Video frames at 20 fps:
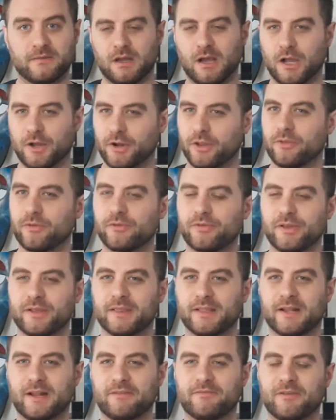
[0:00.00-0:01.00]
Another thing
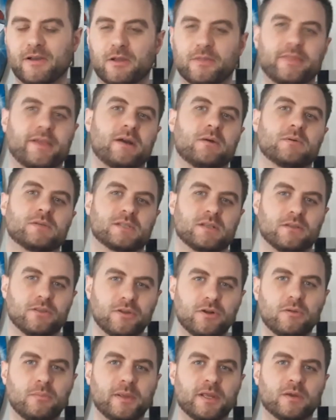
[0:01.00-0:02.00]
that I felt that was a
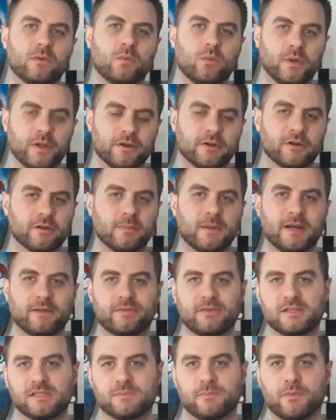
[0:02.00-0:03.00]
little bit weird about
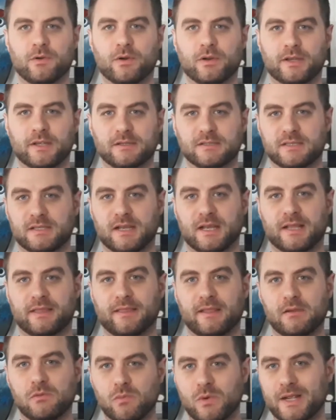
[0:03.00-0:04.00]
this book is that
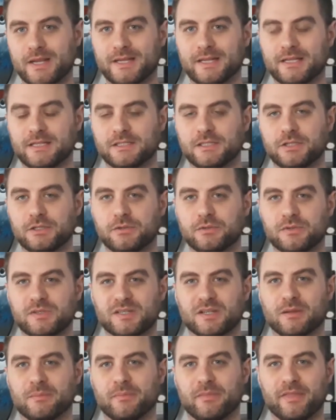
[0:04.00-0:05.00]
they went into
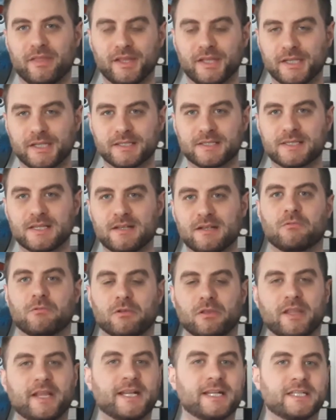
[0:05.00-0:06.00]
some things
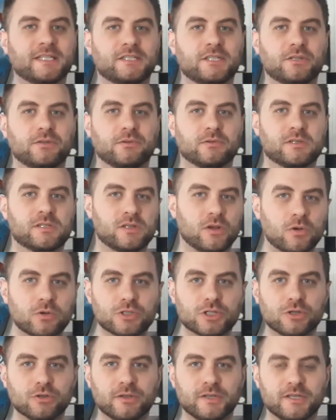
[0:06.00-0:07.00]
related to
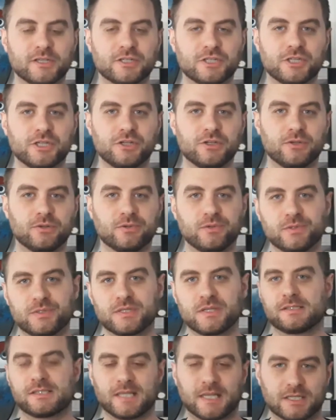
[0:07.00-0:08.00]
social
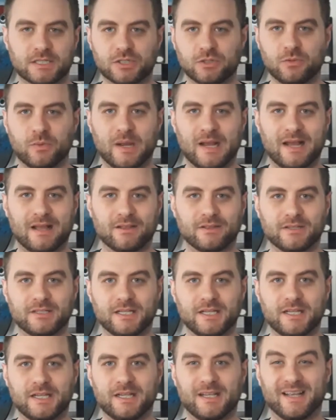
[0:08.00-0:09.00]
issues,
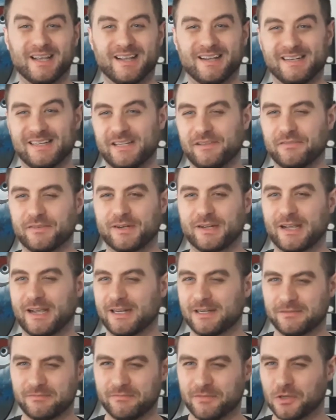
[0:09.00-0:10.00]
sexuality, and even
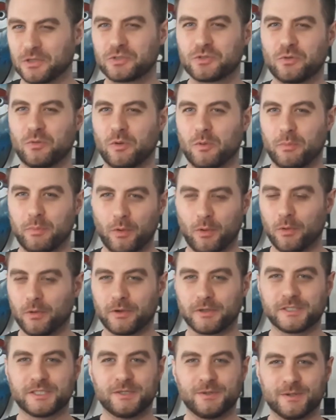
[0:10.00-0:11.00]
kind of virtual
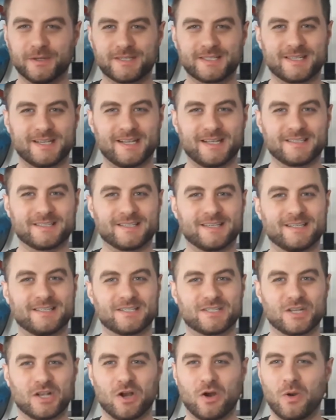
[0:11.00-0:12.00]
porn to a sense. And
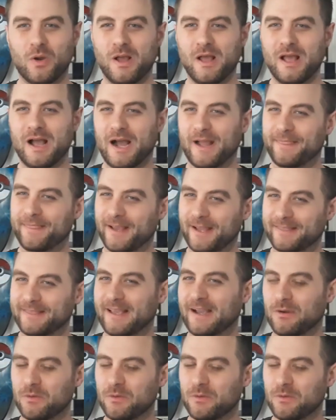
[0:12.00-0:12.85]
so I thought that